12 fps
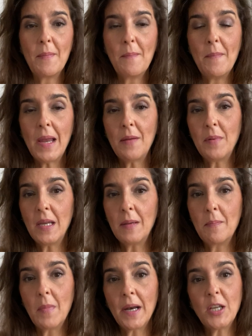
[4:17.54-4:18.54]
maybe
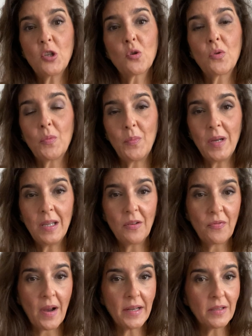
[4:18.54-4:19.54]
money shouldn't be the
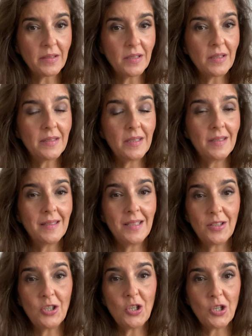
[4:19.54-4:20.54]
final
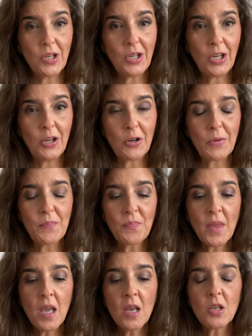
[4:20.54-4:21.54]
decision here.
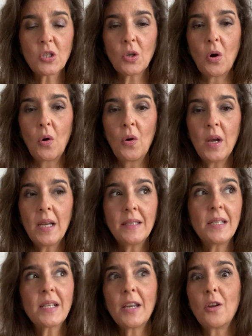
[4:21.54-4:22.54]
So
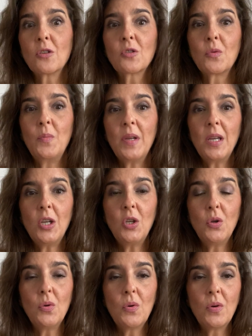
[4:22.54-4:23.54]
this can also be
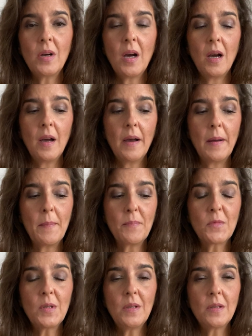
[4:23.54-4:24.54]
you
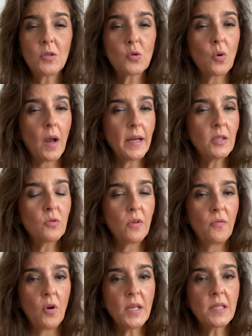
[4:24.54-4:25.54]
trying to
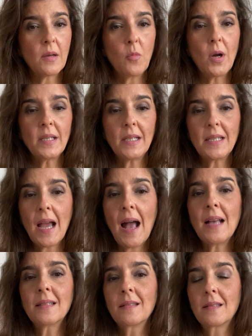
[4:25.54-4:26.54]
avoid someone that
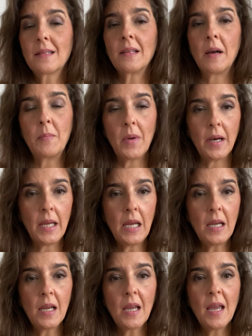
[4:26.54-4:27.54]
has some money.